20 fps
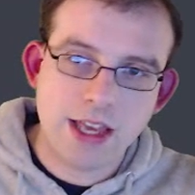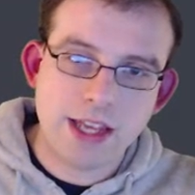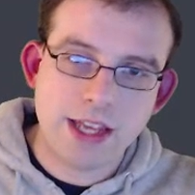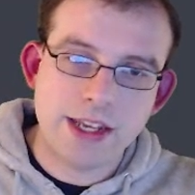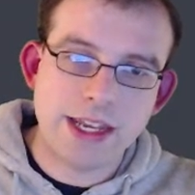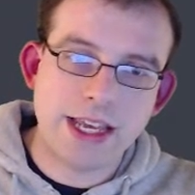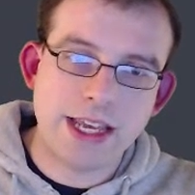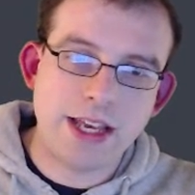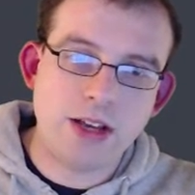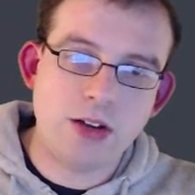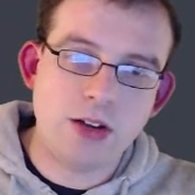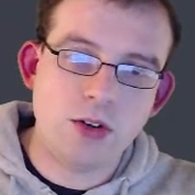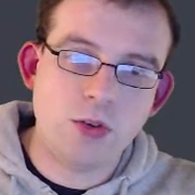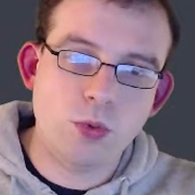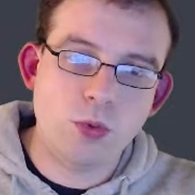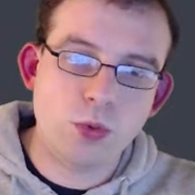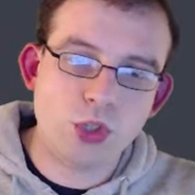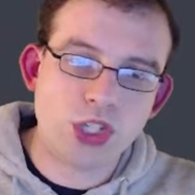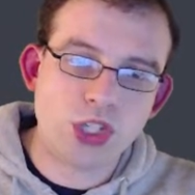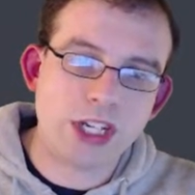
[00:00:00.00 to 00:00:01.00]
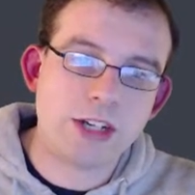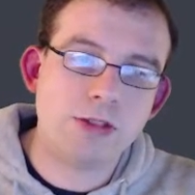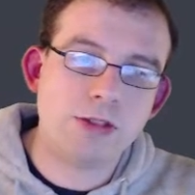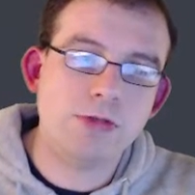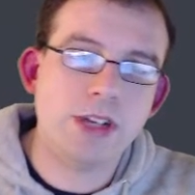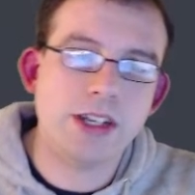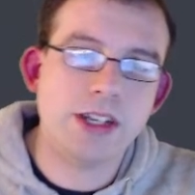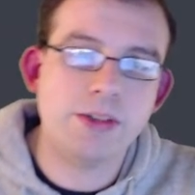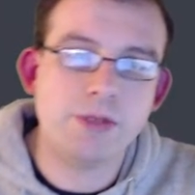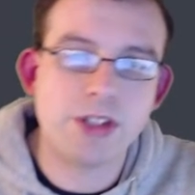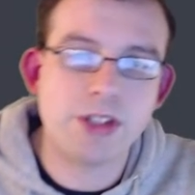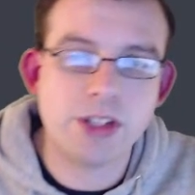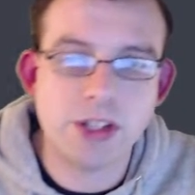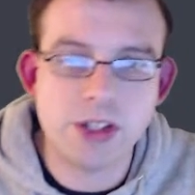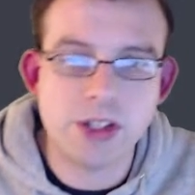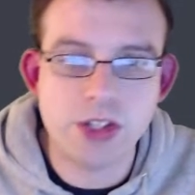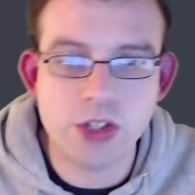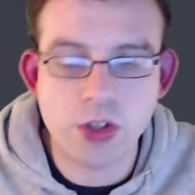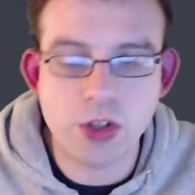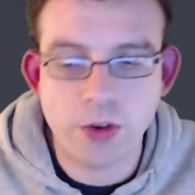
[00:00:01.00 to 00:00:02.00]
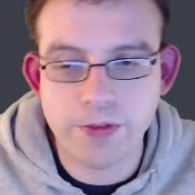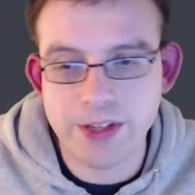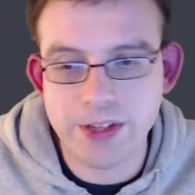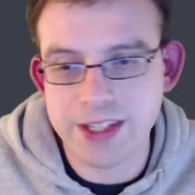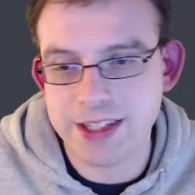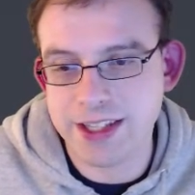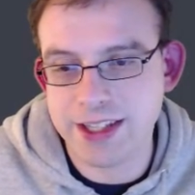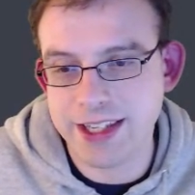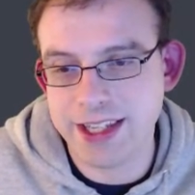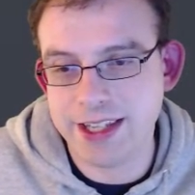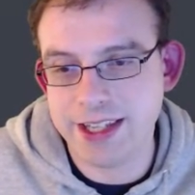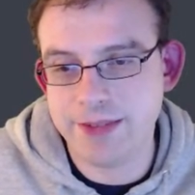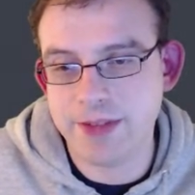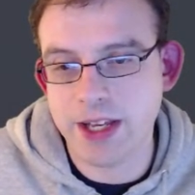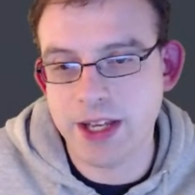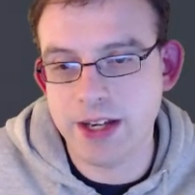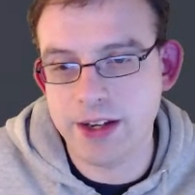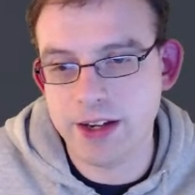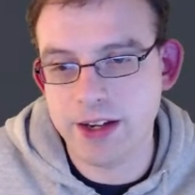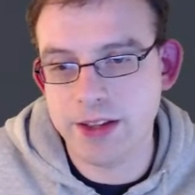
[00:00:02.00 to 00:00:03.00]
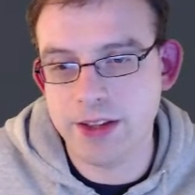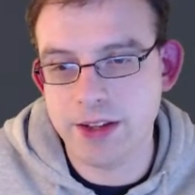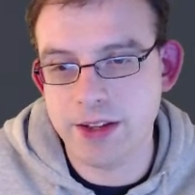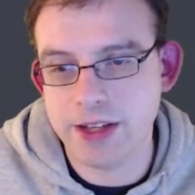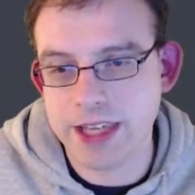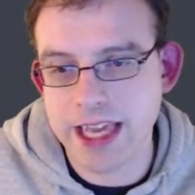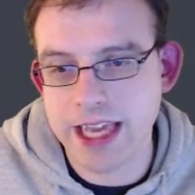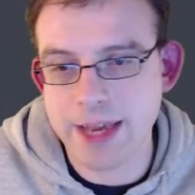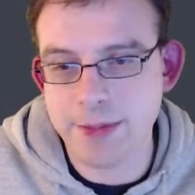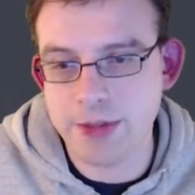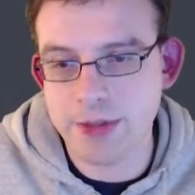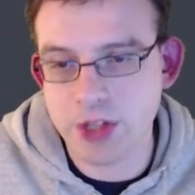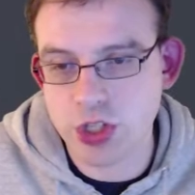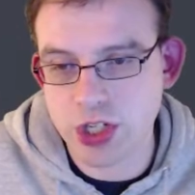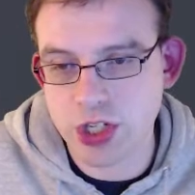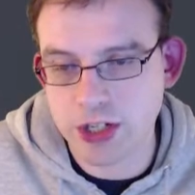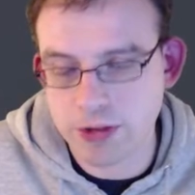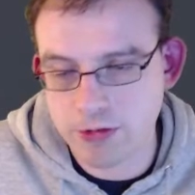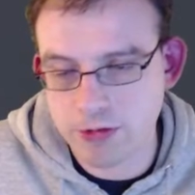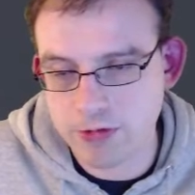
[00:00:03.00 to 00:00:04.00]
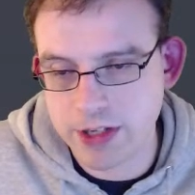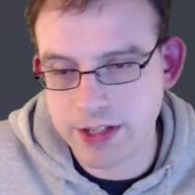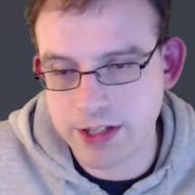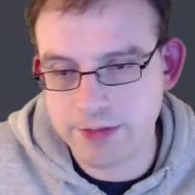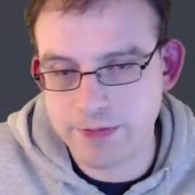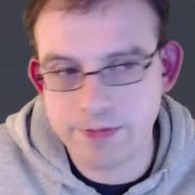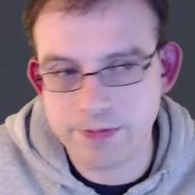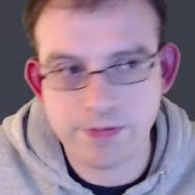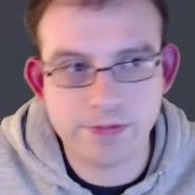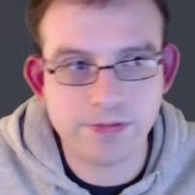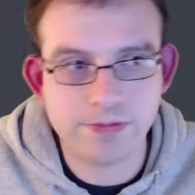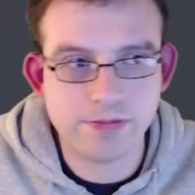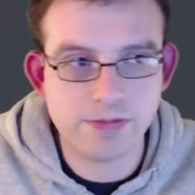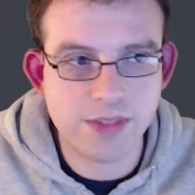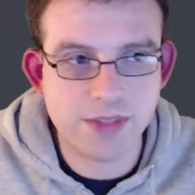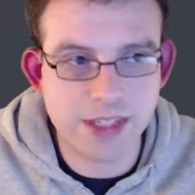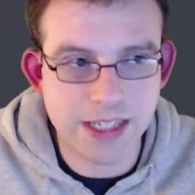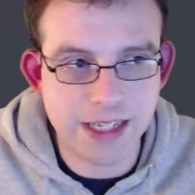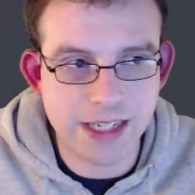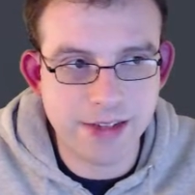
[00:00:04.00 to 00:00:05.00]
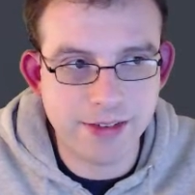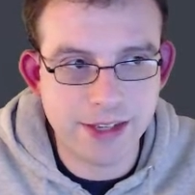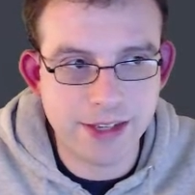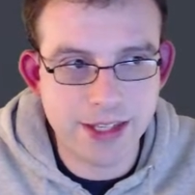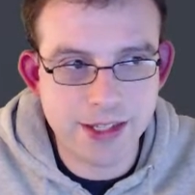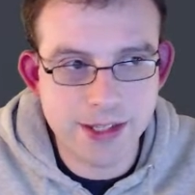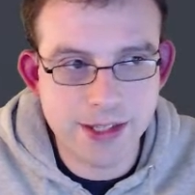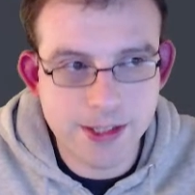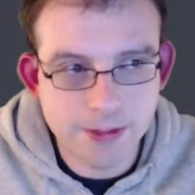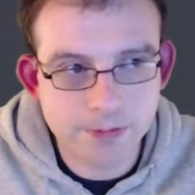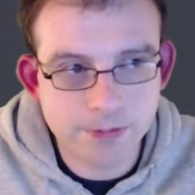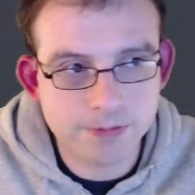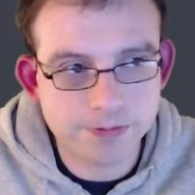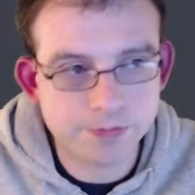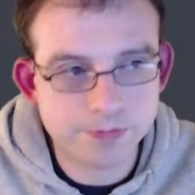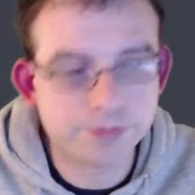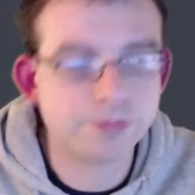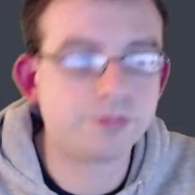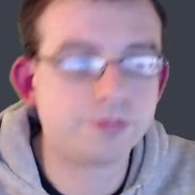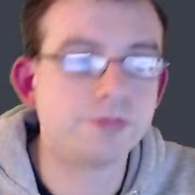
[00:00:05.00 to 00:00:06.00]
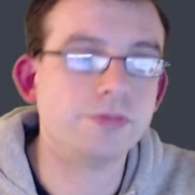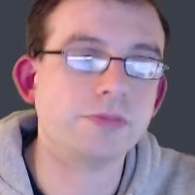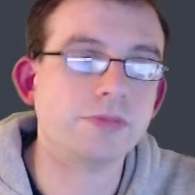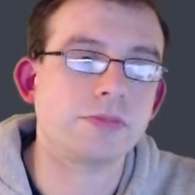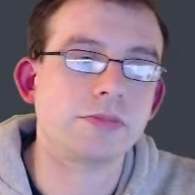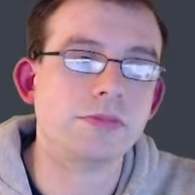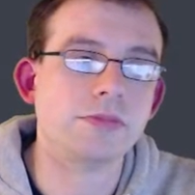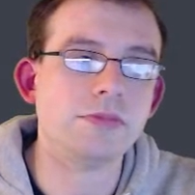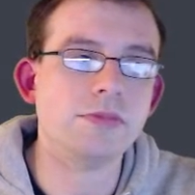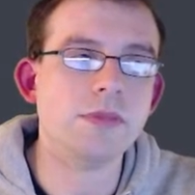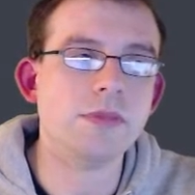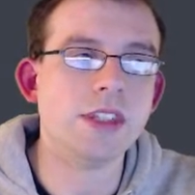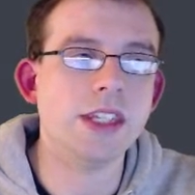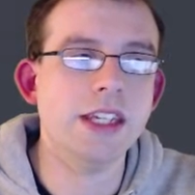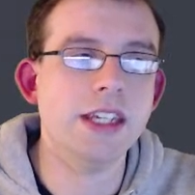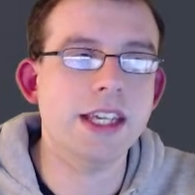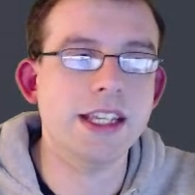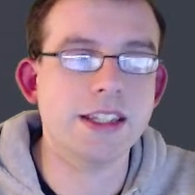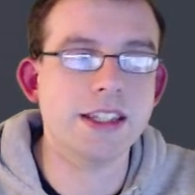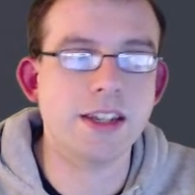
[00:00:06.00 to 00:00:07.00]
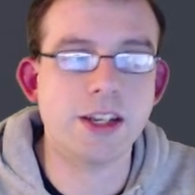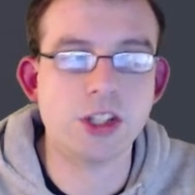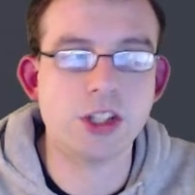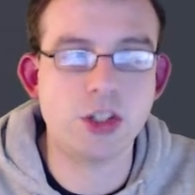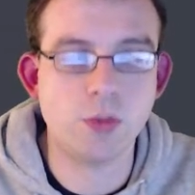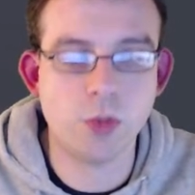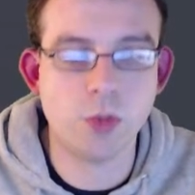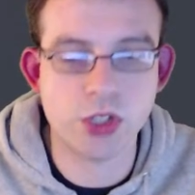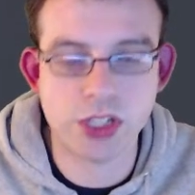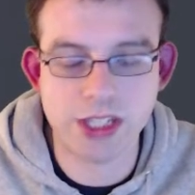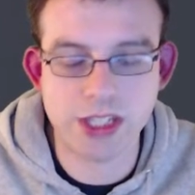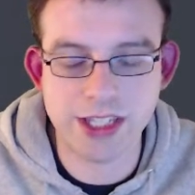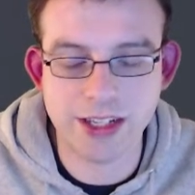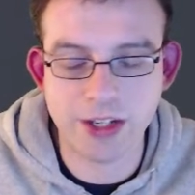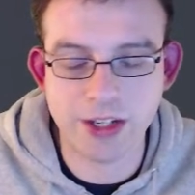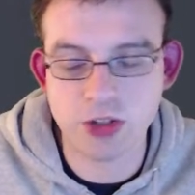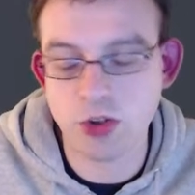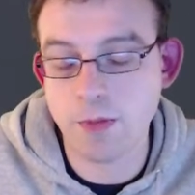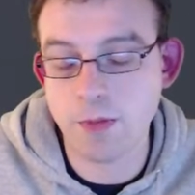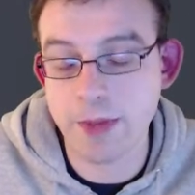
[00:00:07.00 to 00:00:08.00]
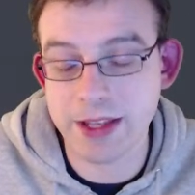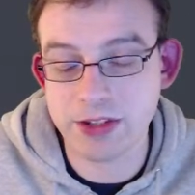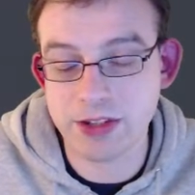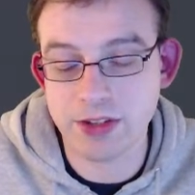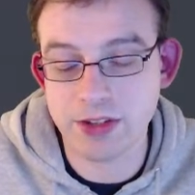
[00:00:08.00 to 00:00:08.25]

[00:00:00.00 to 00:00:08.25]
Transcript: Now, Shadowrun Returns is obviously another game in the Shadowrun series. Which is an isometric